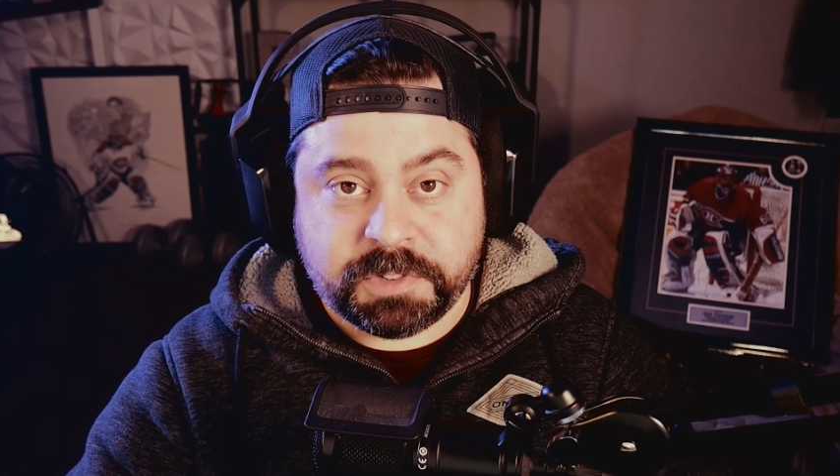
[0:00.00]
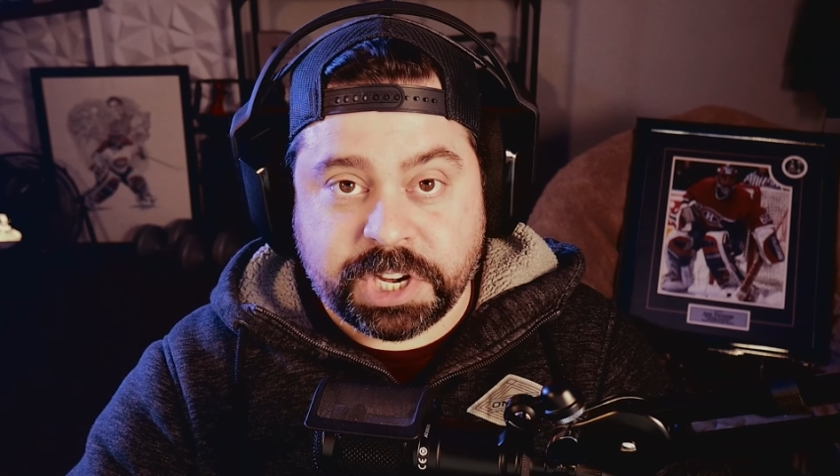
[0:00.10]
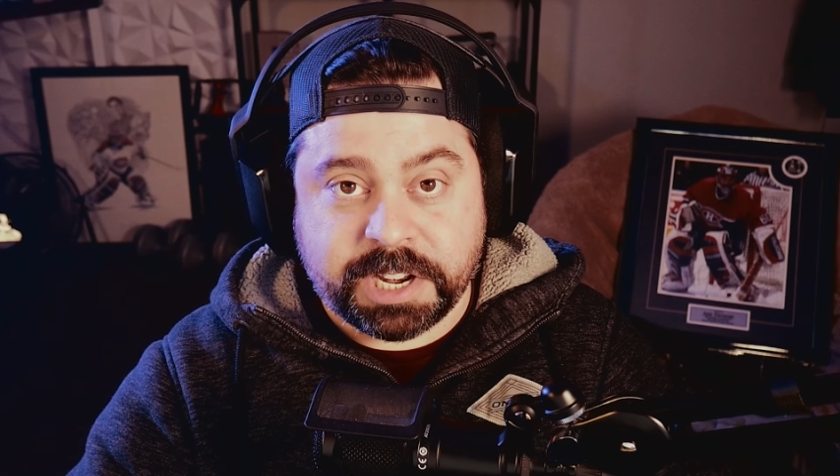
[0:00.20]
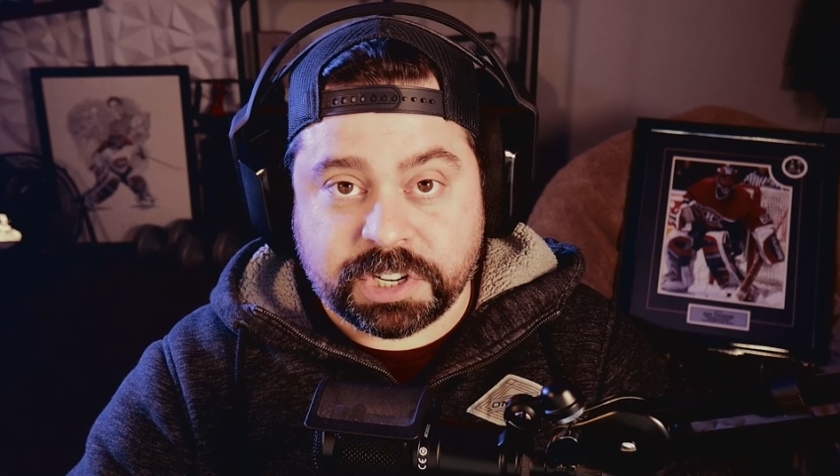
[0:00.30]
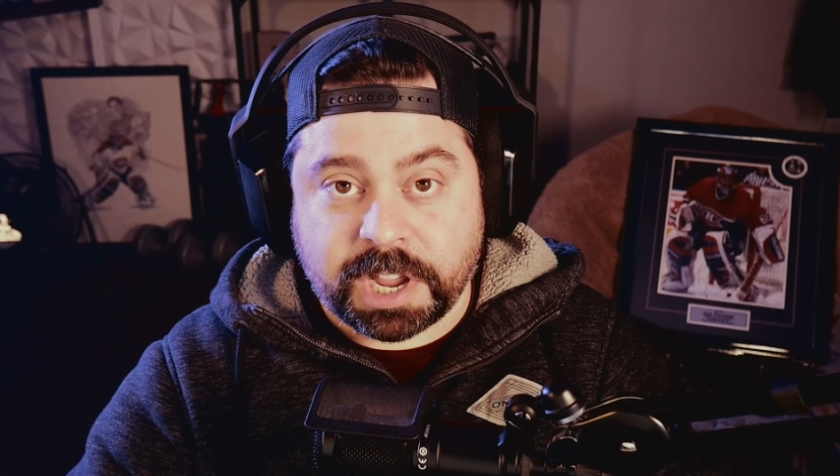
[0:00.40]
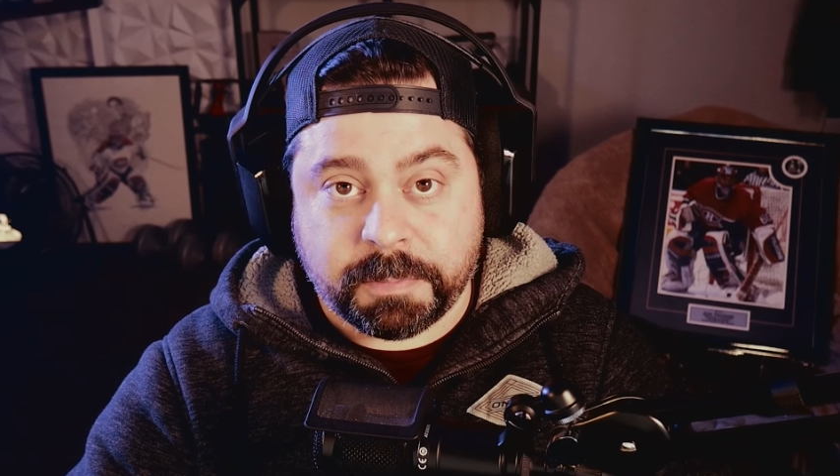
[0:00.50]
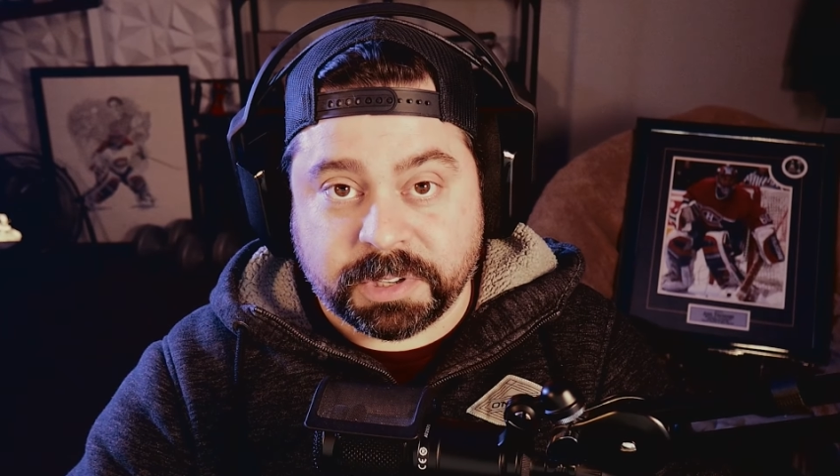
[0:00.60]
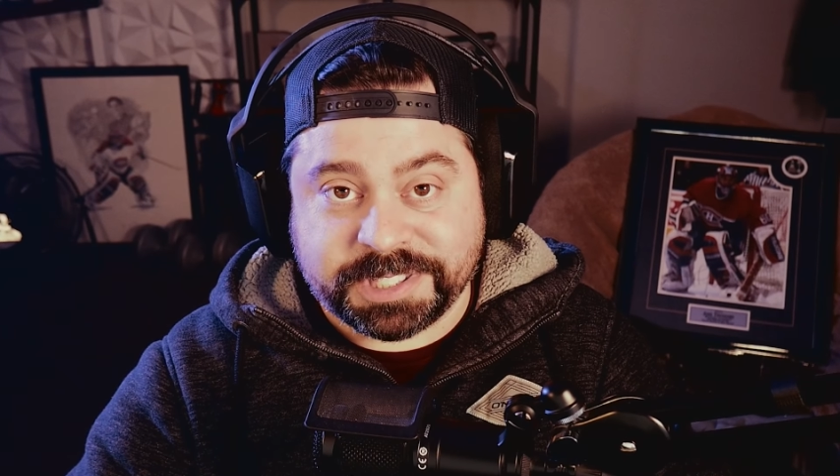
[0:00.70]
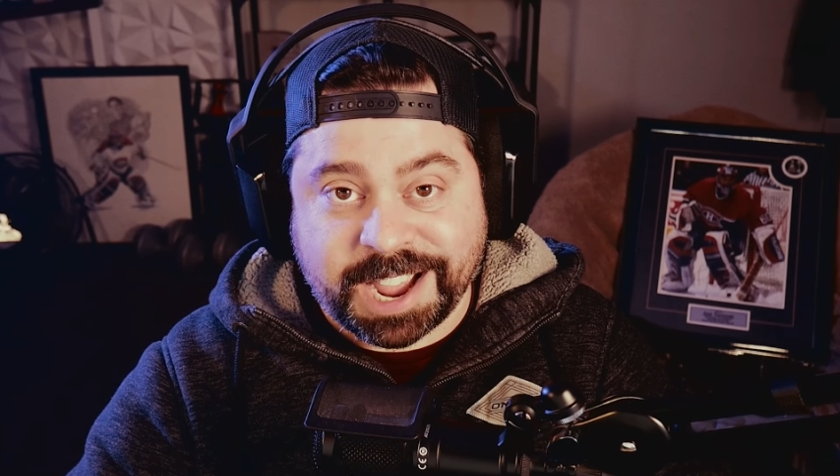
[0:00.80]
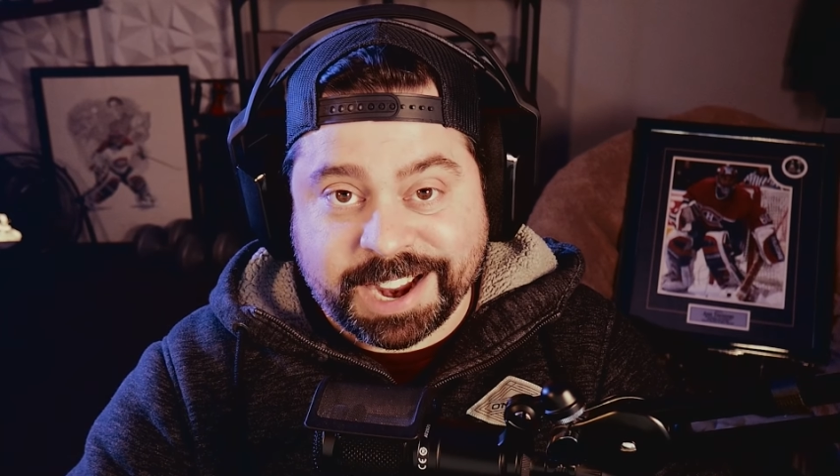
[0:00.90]
change a
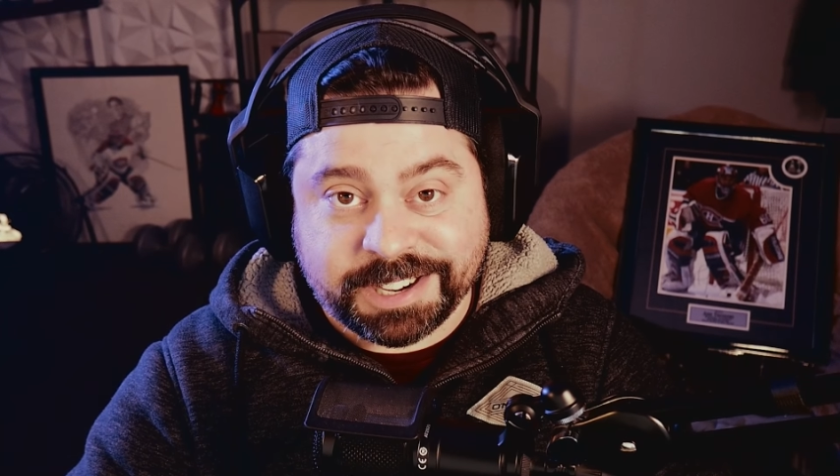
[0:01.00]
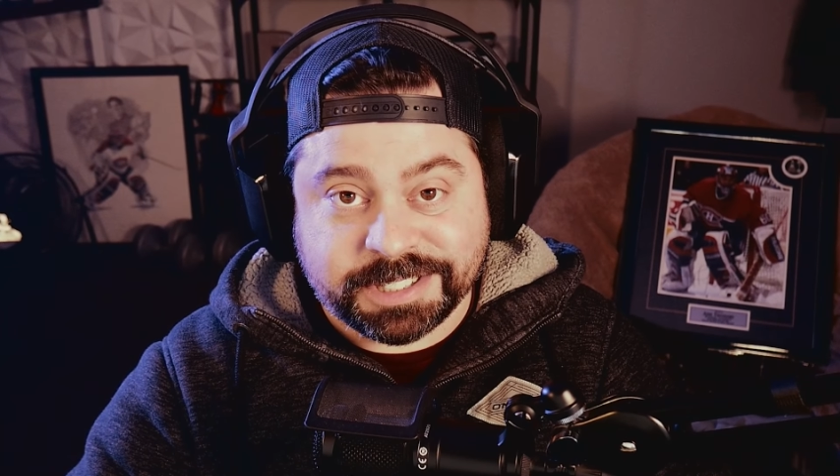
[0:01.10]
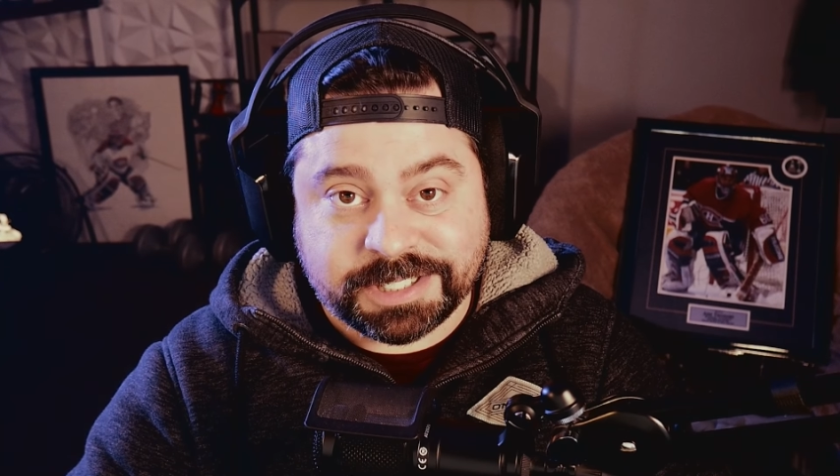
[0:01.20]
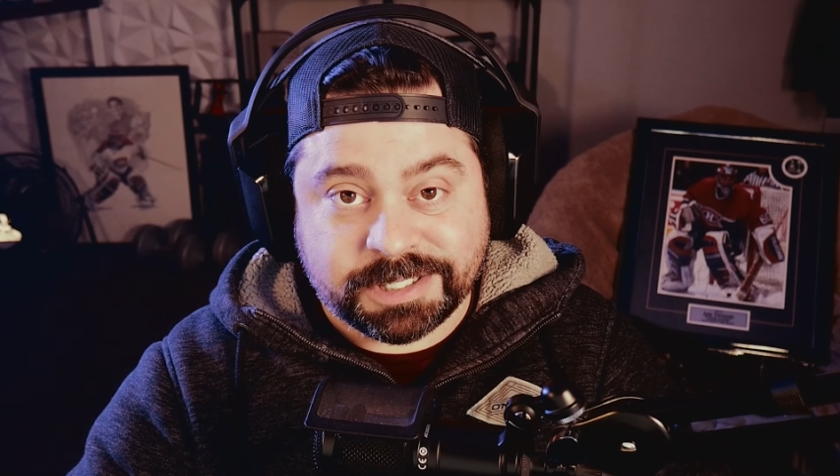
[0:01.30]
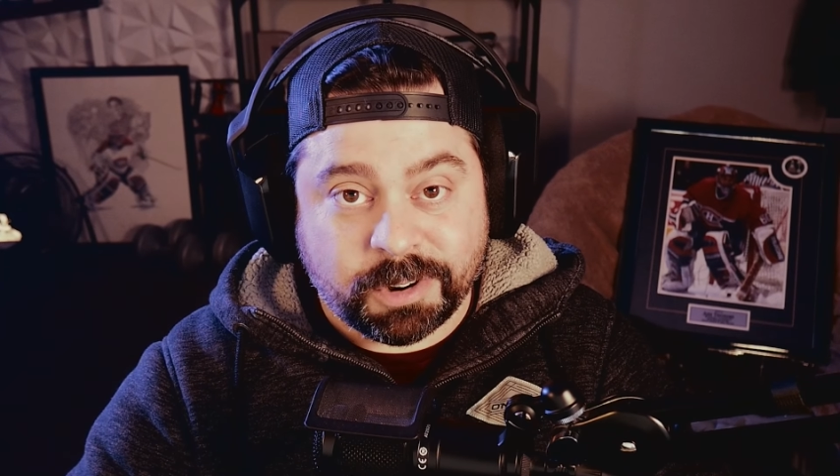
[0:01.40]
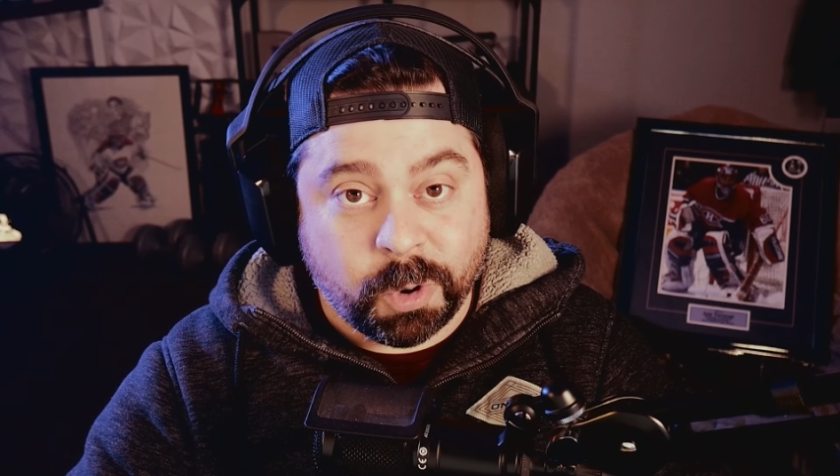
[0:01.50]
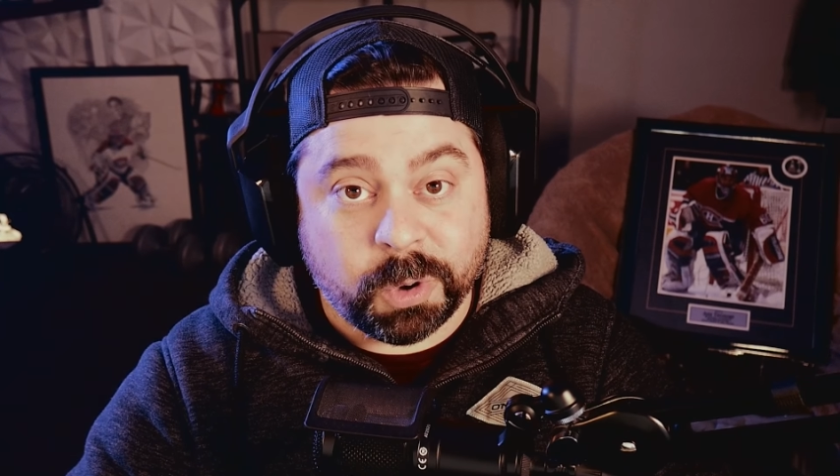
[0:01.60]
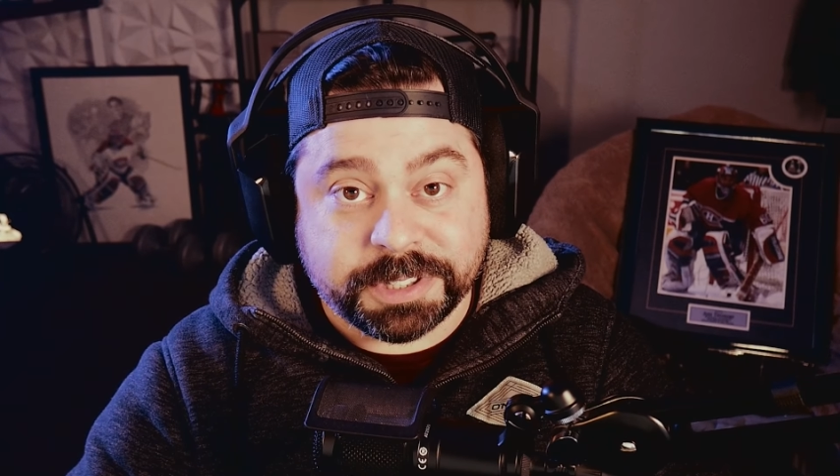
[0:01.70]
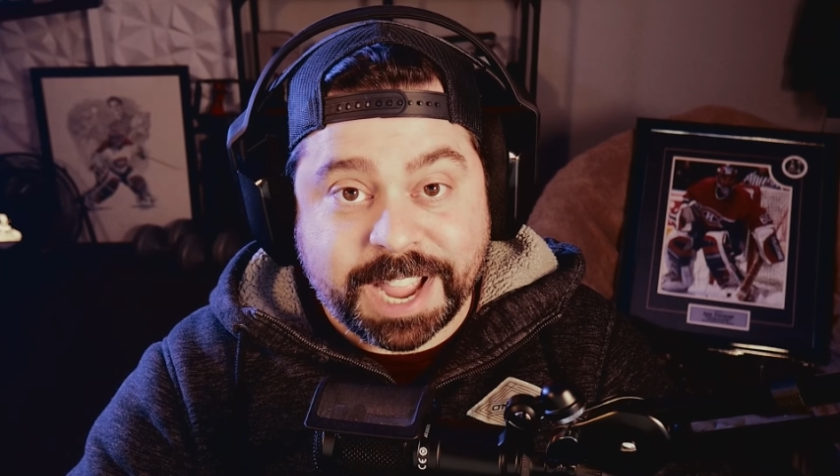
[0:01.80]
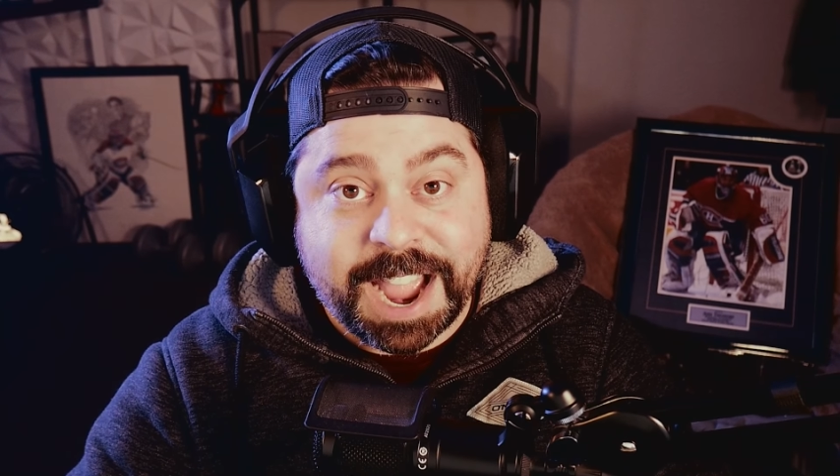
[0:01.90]
couple of tires,
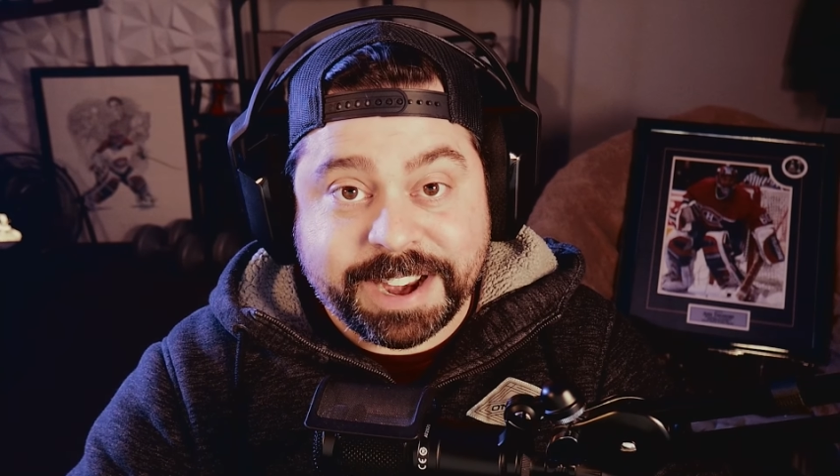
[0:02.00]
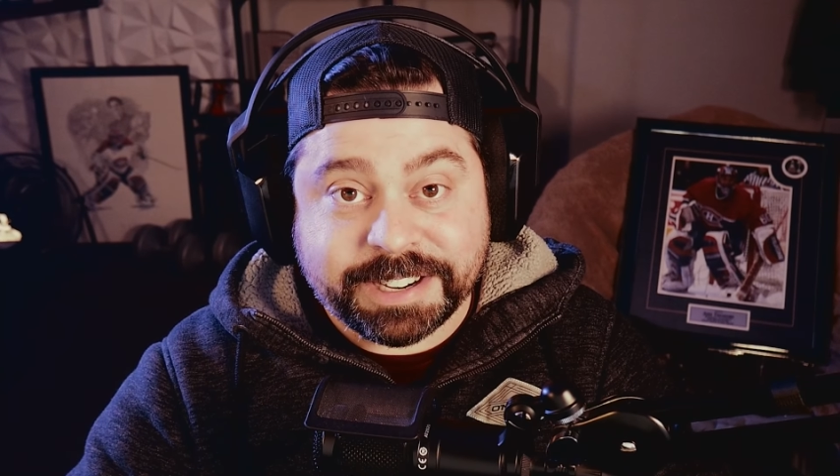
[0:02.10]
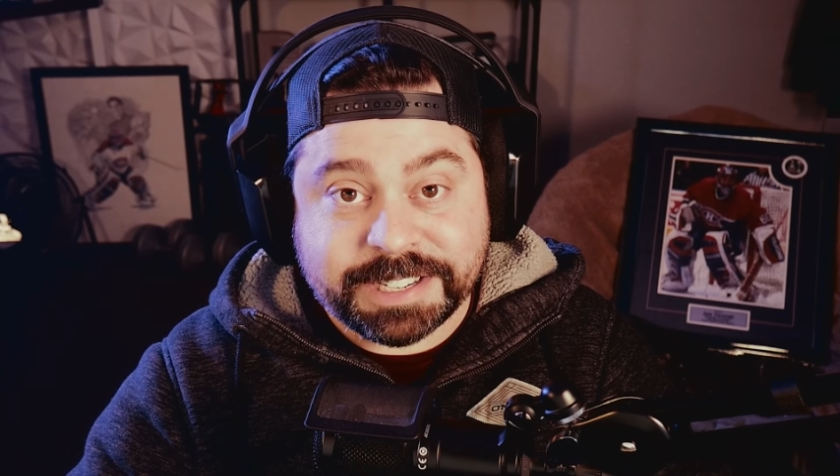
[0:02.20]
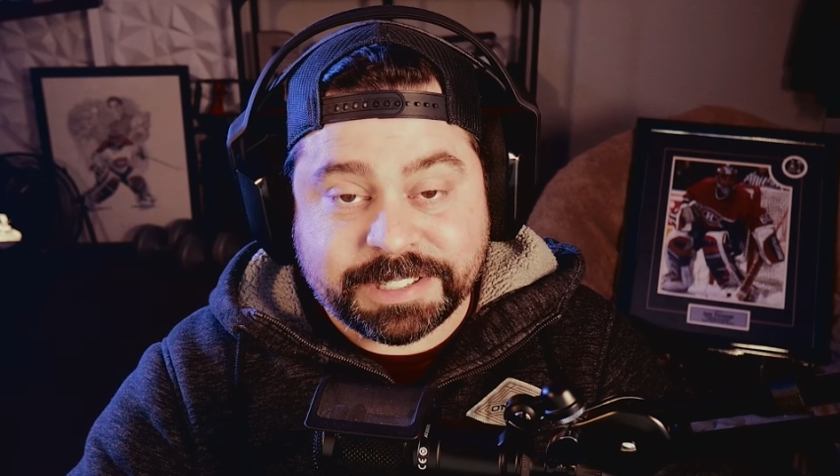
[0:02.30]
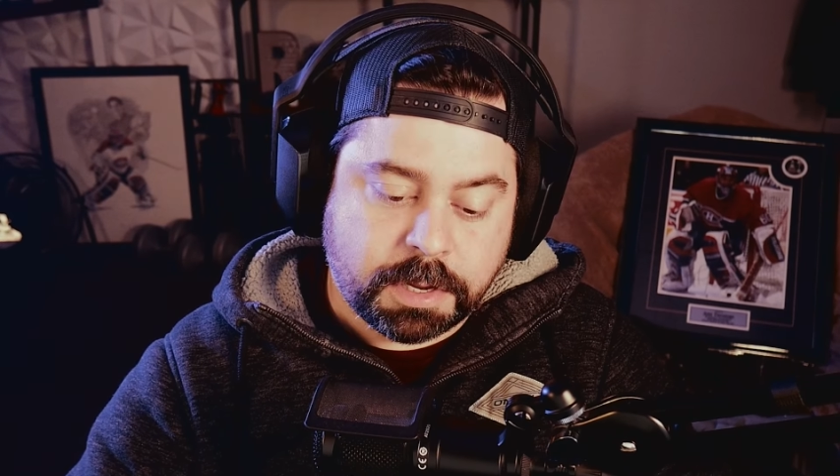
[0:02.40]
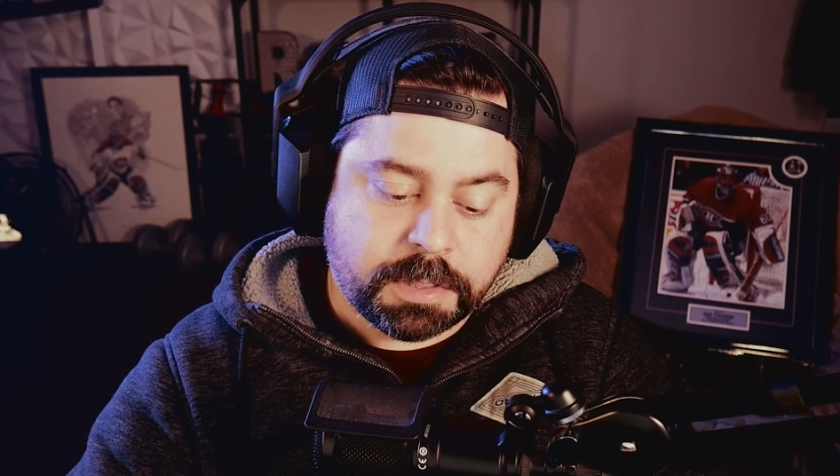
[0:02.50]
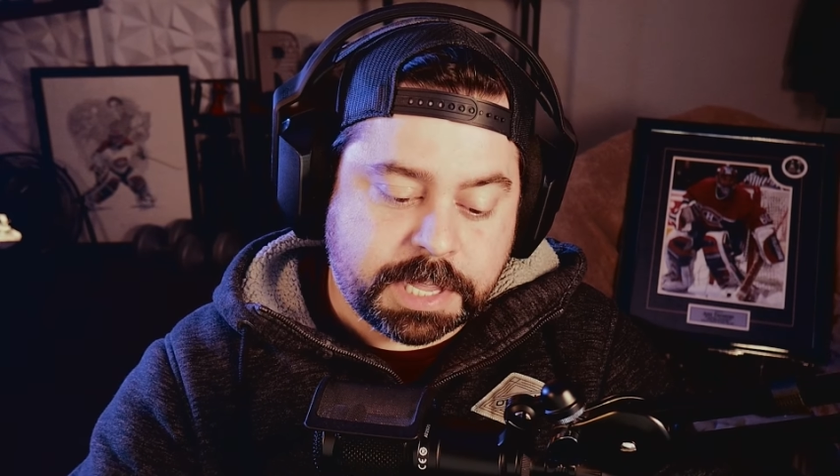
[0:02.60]
old tires.